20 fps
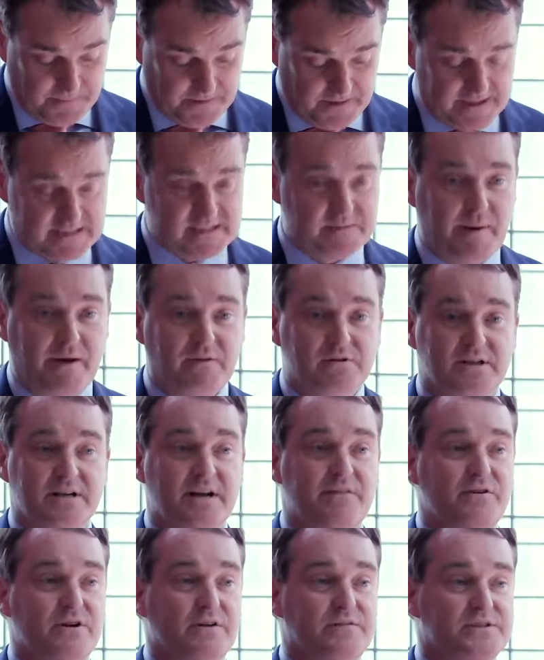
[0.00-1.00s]
It is about
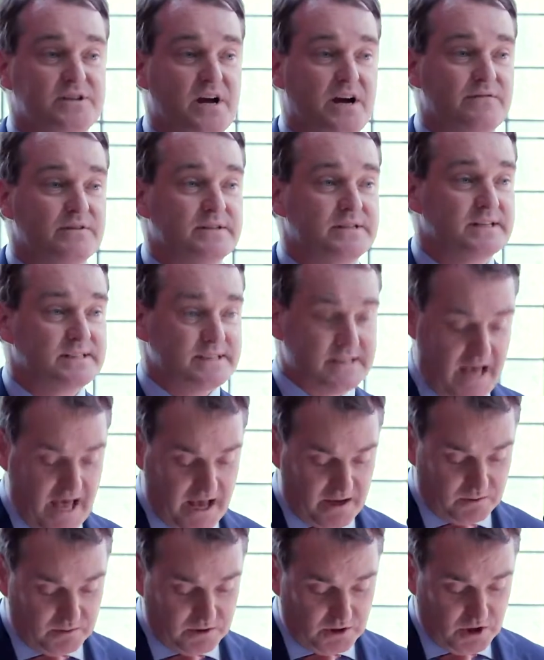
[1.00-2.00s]
delivery of services
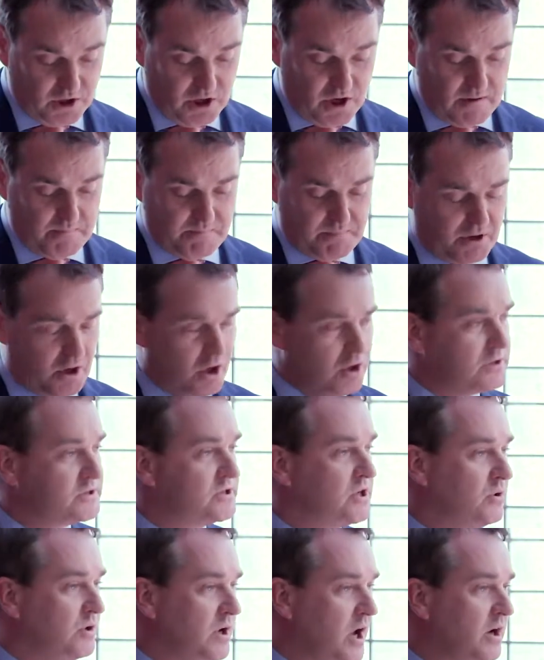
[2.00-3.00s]
now, but
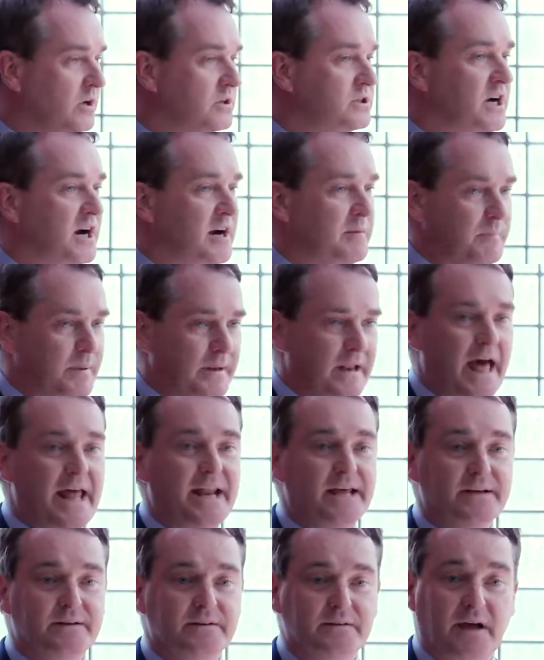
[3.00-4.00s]
also long-term
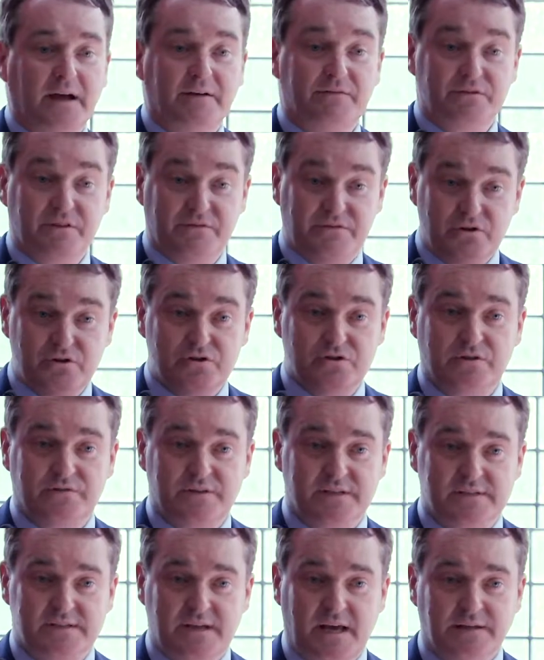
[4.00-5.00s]
planning for the future of
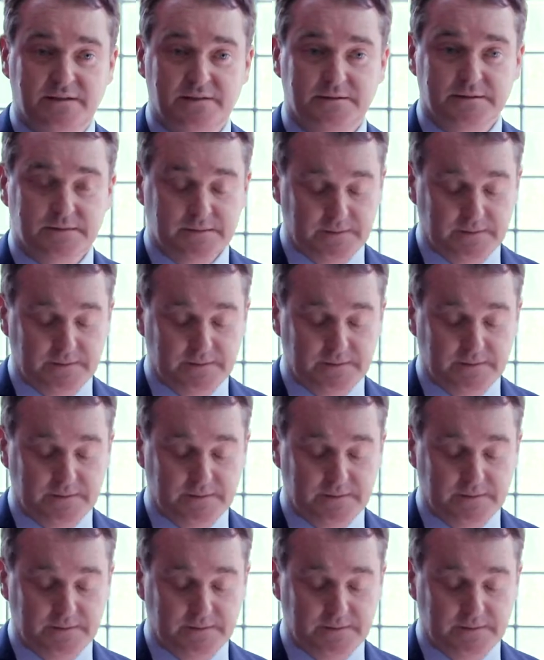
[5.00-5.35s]
the state.